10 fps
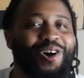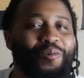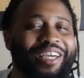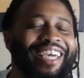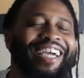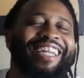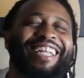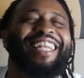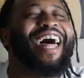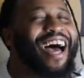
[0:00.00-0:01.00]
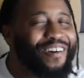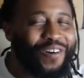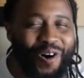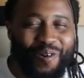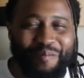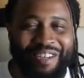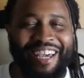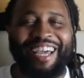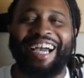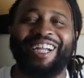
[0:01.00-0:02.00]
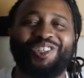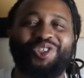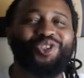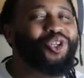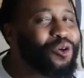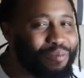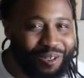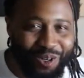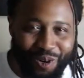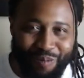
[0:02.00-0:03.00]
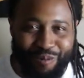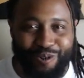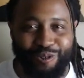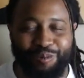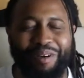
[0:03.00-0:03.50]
we kicking it live, homie. Got the stupid dope moves.